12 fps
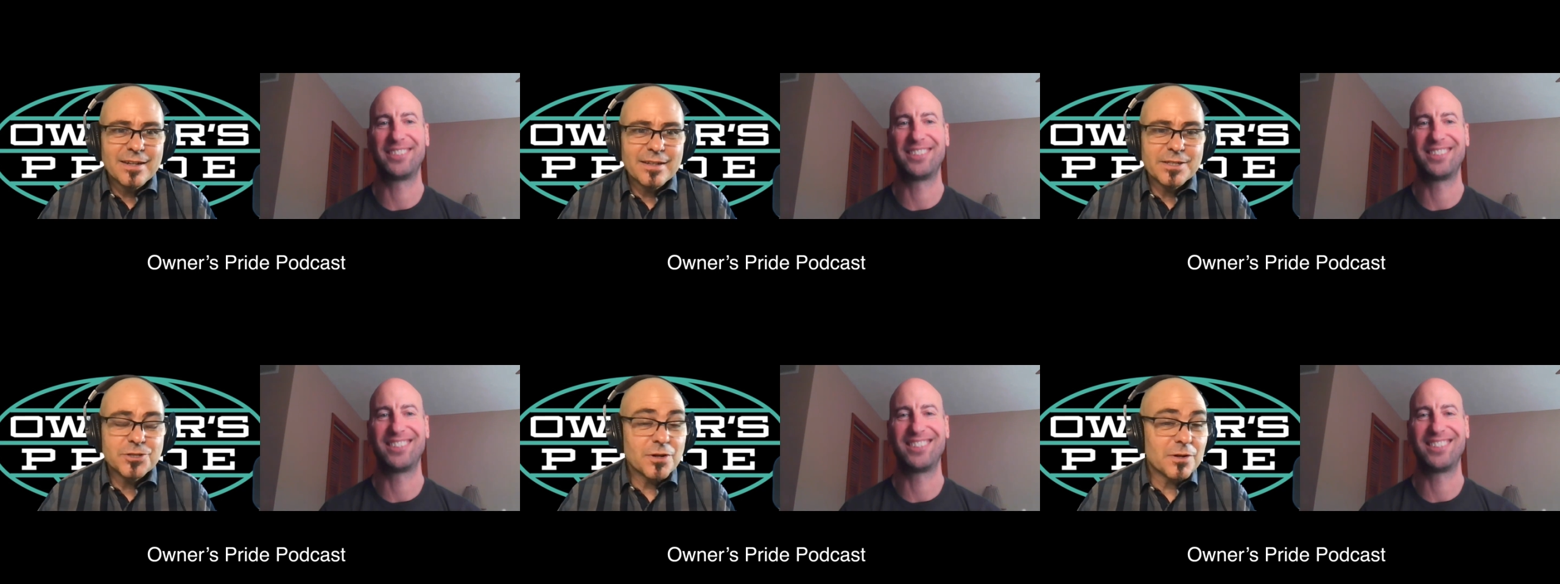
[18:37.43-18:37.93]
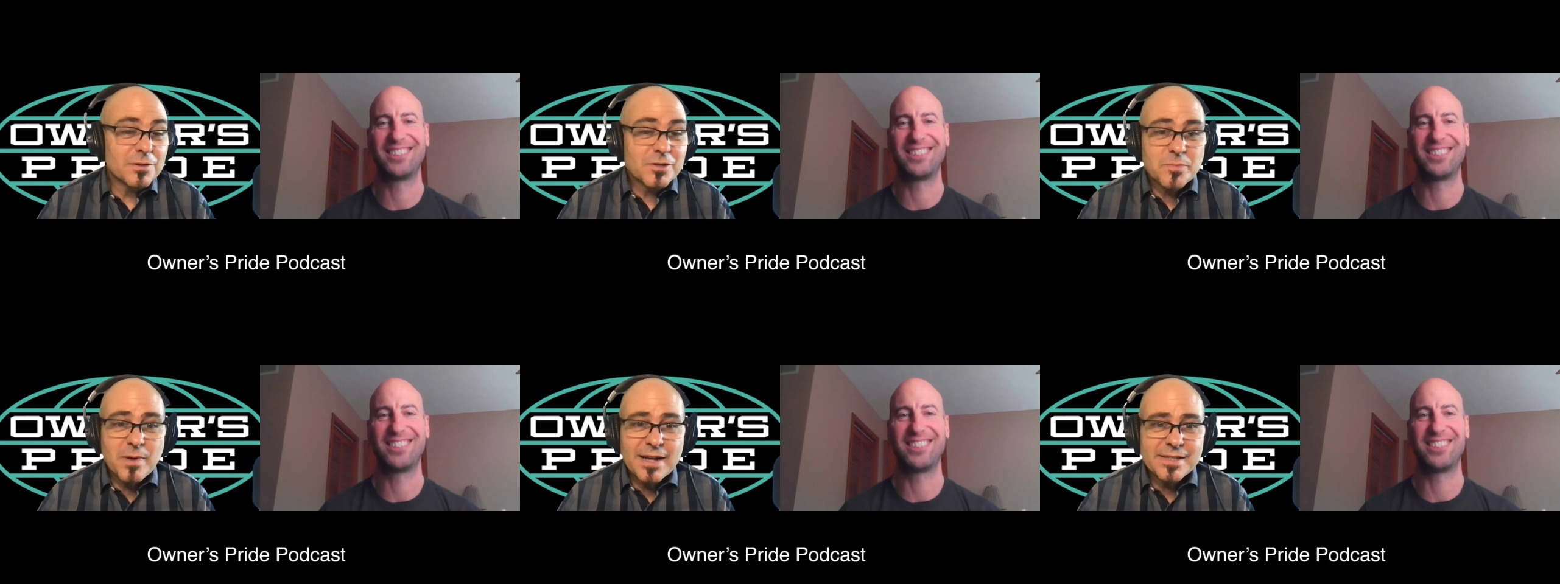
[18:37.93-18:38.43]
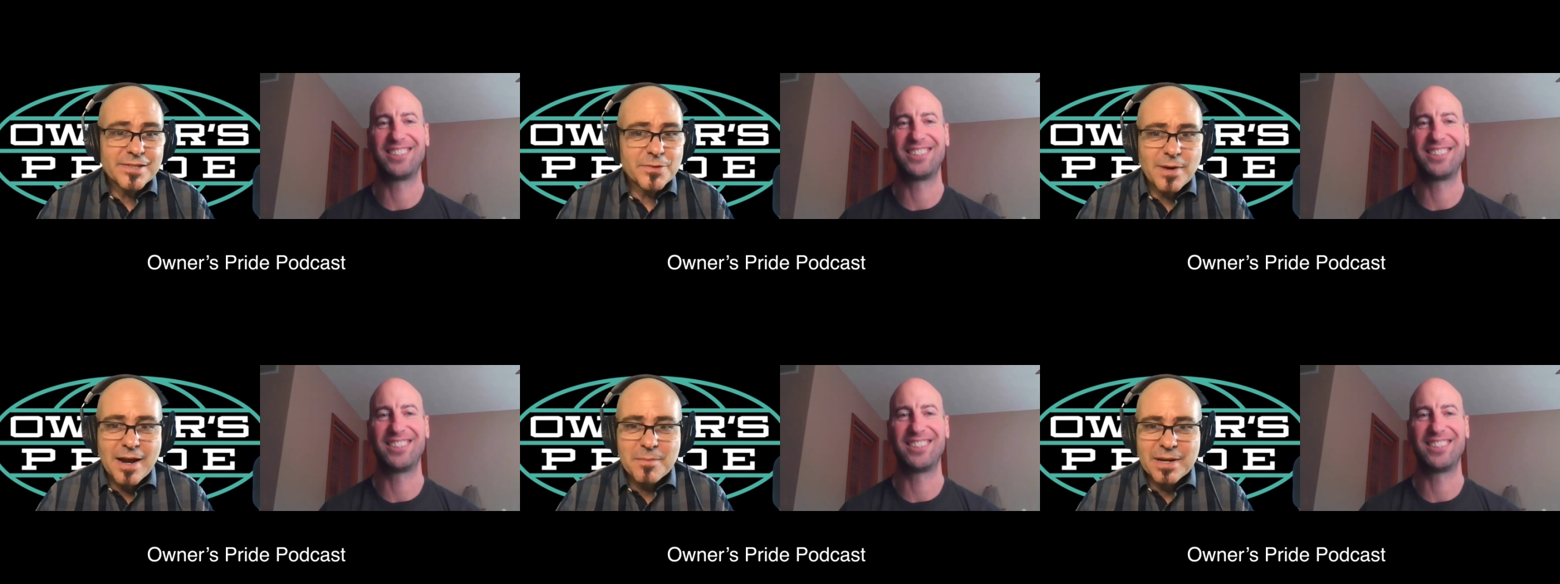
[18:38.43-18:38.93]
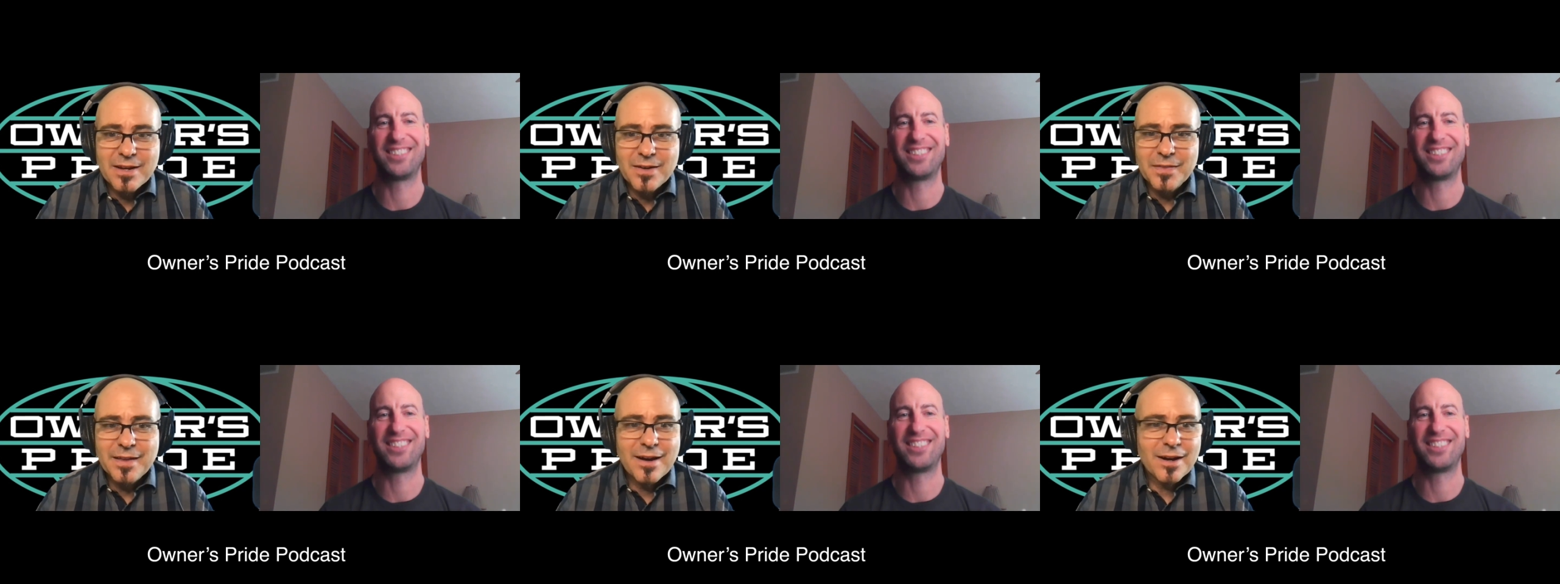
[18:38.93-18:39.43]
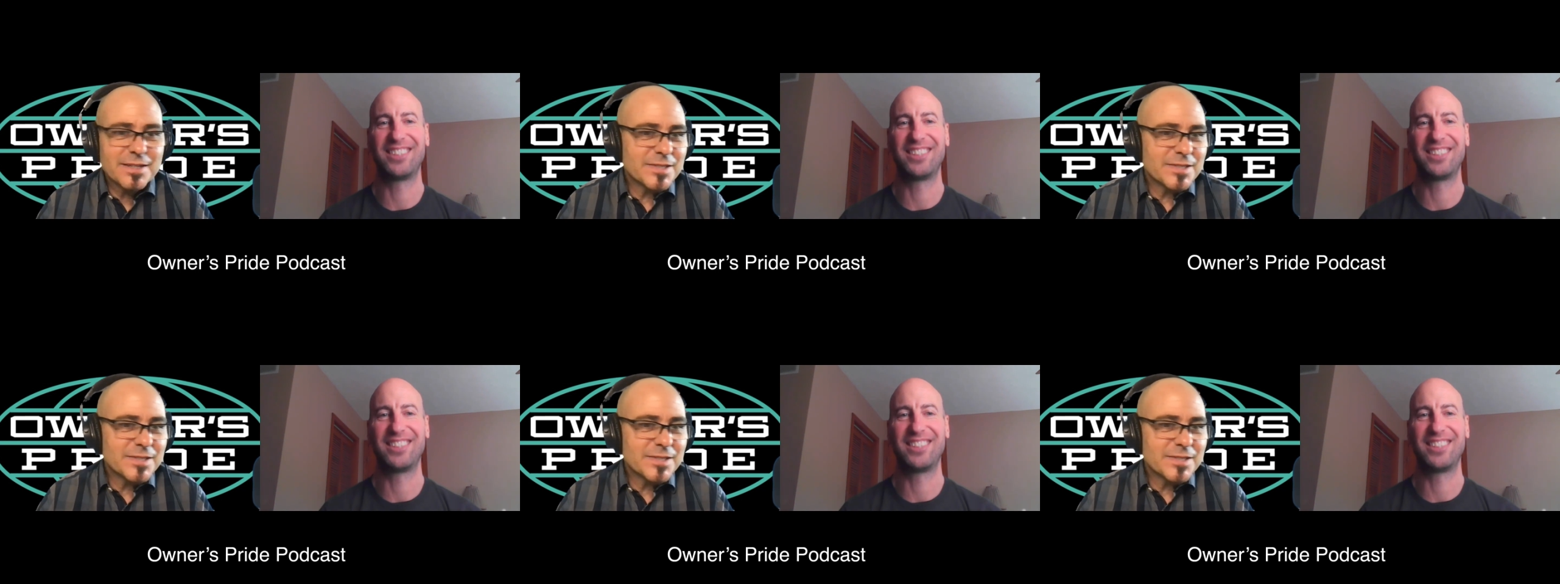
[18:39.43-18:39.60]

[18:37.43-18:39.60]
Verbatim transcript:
Speaker 1: Get your owner's pride ceramic on there.